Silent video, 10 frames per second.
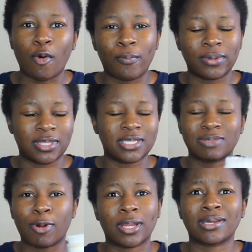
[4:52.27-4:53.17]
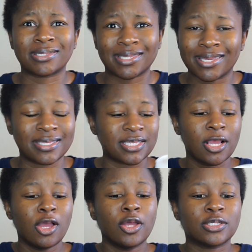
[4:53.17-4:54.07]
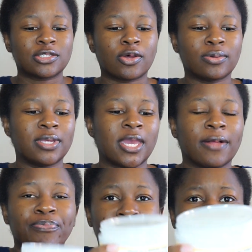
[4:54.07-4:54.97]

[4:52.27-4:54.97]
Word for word: opened this product since so yeah